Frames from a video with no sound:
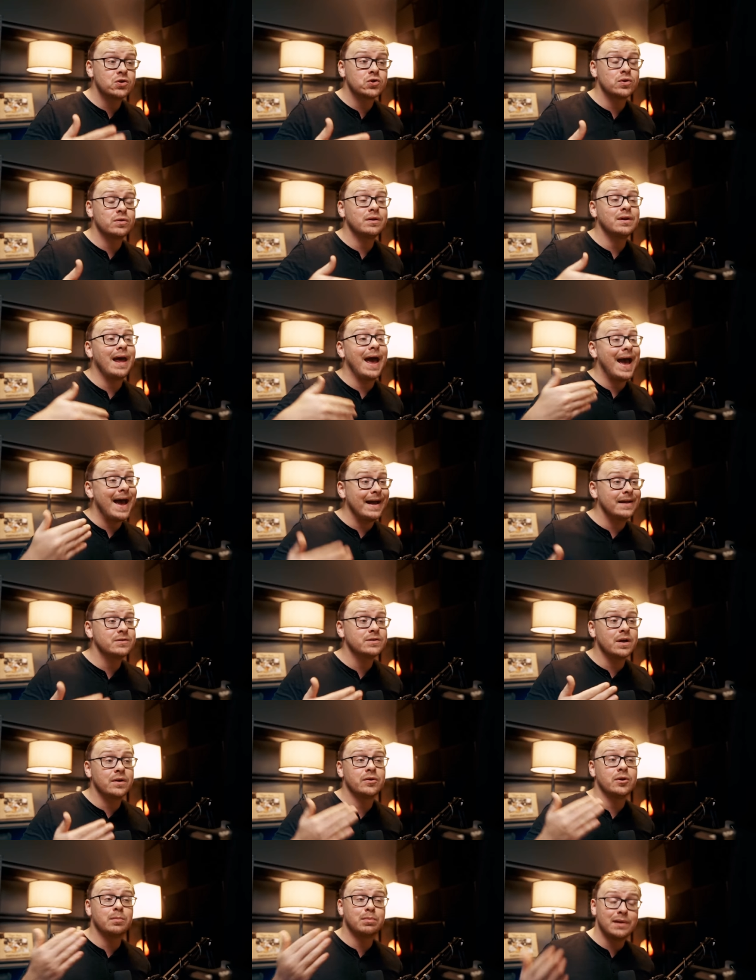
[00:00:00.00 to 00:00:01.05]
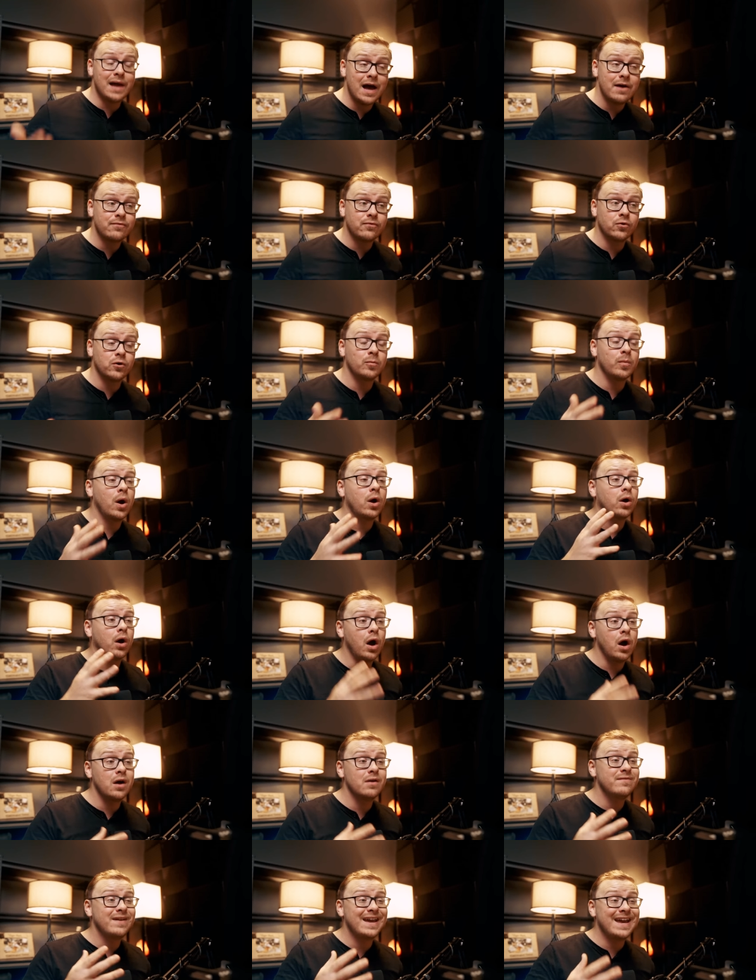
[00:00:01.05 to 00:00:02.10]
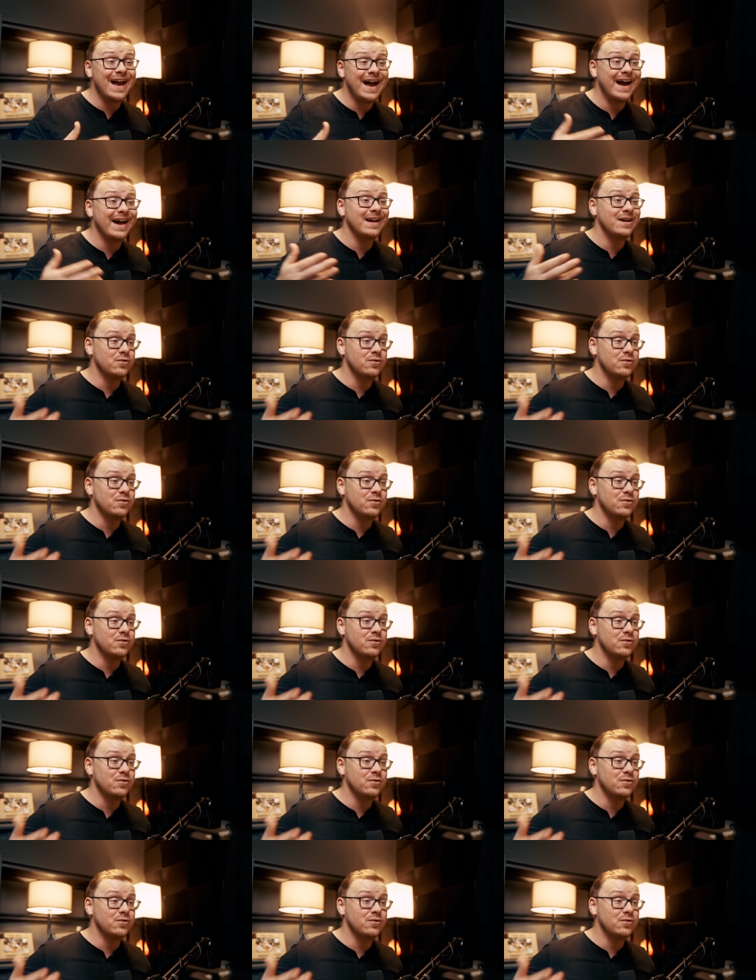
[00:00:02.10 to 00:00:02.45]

sure that ads ads on their platform are of a high